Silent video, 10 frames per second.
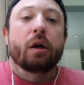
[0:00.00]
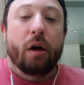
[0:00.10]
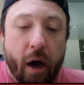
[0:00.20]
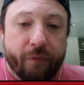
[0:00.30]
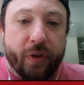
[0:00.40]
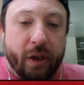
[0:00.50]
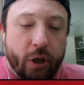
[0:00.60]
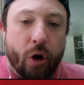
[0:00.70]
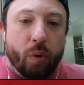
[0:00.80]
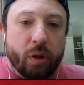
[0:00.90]
huffing, you
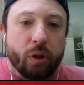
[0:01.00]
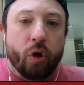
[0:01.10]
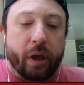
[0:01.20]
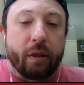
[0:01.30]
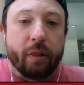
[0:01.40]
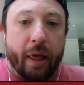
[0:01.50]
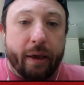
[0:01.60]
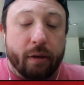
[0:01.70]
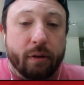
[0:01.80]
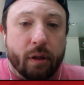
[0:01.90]
know, looking
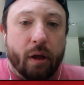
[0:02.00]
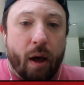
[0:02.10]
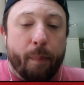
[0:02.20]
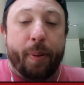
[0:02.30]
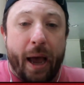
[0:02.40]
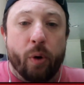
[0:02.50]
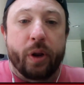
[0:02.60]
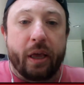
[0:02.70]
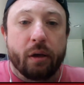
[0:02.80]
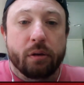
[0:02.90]
like a
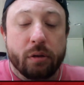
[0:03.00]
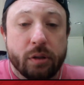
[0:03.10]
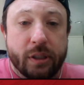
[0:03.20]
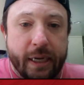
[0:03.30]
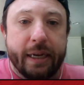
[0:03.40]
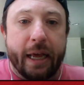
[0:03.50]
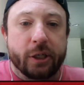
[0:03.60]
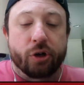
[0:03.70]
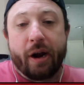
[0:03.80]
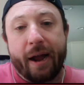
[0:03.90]
pouty
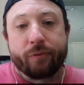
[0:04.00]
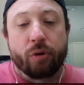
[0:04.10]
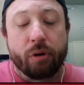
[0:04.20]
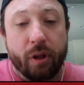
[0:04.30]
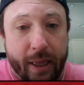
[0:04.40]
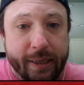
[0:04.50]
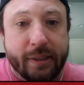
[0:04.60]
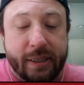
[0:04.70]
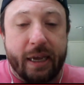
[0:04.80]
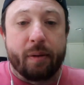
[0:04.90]
teenager after his
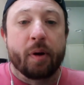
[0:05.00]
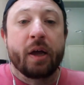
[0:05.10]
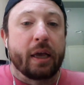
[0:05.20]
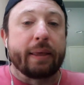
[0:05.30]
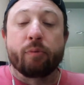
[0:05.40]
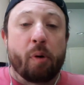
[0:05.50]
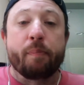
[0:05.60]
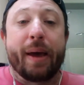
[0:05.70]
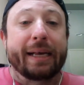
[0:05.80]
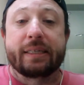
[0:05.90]
team gave him a
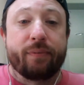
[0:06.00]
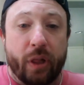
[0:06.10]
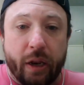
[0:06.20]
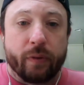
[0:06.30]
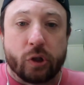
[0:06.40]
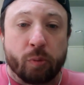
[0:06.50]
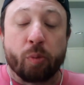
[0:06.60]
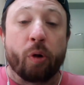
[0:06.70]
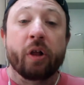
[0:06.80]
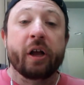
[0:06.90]
massive lead in the Super
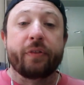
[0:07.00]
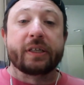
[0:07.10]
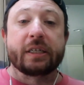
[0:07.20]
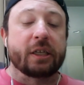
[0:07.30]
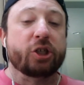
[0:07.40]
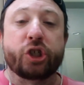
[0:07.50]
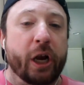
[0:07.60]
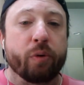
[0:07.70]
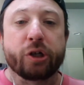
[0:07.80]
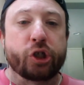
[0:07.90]
Bowl. This isn't
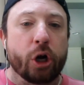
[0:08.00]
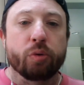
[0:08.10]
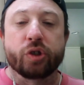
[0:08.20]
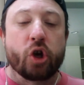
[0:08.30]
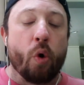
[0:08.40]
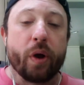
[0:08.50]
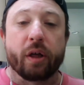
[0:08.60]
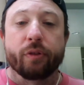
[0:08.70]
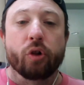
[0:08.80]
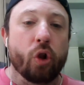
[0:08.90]
Jerry Jones going
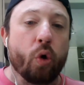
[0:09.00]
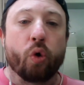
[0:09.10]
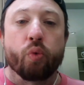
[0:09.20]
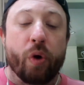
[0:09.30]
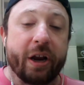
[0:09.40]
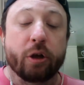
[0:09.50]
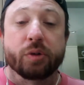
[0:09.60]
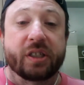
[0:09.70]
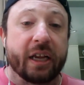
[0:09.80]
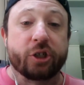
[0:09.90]
on the local radio
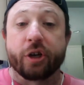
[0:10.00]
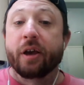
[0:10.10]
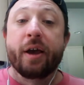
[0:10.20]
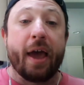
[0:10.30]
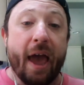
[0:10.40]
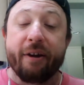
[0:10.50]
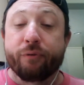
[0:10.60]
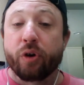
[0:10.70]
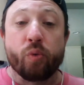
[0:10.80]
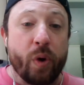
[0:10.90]
station
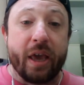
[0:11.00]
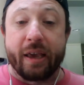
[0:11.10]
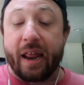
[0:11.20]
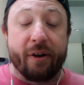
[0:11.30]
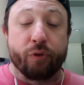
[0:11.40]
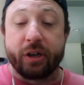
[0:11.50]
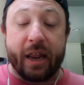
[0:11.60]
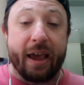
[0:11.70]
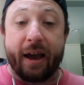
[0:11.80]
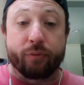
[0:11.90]
every week and every
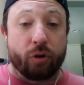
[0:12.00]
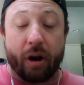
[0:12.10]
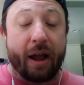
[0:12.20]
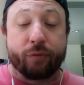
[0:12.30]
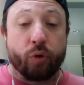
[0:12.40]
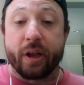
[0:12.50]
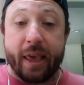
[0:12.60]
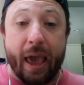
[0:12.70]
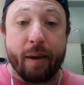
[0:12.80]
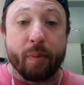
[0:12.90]
day after a
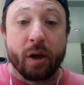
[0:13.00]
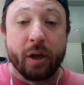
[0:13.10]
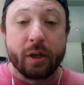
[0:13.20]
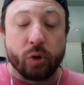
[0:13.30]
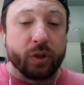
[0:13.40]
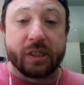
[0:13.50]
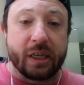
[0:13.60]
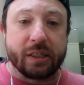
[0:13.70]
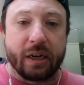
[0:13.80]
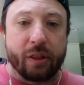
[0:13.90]
game during the
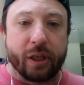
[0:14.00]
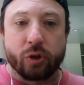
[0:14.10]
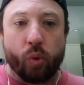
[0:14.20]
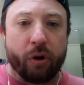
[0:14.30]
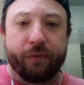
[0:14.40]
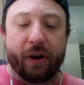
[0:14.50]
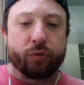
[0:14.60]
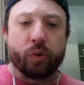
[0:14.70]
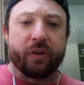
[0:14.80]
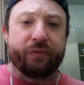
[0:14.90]
season. I think it's
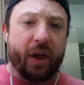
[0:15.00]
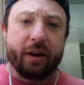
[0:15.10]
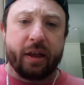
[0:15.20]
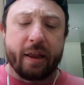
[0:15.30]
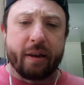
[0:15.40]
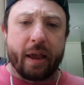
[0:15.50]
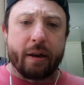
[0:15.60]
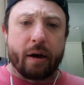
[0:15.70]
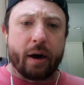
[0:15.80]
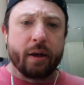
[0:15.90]
105.3 The Fan
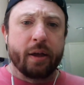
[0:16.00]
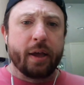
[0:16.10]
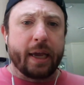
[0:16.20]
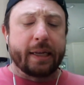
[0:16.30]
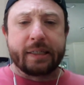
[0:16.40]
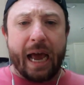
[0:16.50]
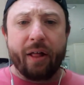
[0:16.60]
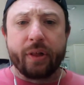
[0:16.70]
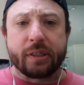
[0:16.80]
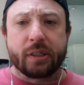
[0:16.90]
in
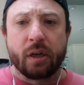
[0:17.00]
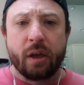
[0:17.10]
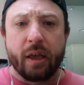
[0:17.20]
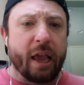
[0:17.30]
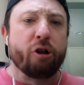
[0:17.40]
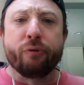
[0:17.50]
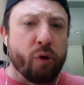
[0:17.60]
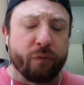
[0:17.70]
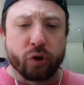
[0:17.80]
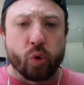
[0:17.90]
Dallas
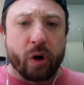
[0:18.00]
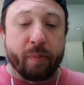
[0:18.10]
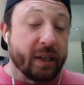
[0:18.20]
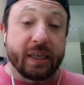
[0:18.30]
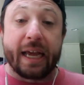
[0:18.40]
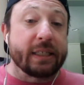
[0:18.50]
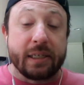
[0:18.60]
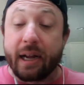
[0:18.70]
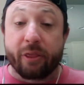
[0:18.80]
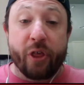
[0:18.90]
interviewing for 20 minutes. It's
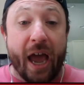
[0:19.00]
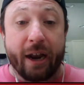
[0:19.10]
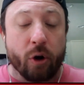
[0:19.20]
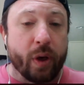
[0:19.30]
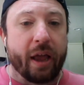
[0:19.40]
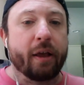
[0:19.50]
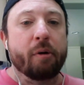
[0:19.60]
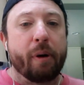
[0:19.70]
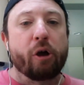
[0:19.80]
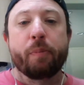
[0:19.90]
not that, okay?
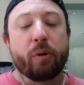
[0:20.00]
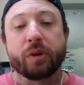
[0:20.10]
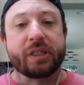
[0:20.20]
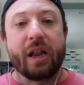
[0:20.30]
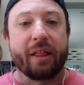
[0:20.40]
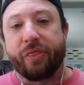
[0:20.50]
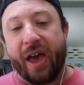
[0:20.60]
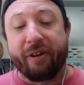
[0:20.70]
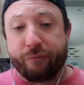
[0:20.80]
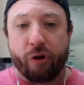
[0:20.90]
Michael Bidwell's not
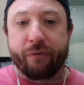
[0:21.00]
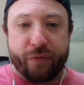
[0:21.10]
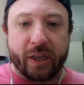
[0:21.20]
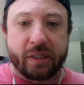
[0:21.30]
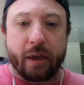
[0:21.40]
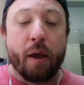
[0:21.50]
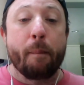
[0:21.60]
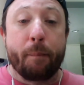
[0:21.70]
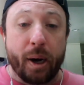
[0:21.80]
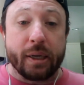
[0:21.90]
that front-facing.
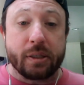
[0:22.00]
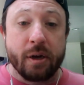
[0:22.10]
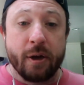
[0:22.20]
But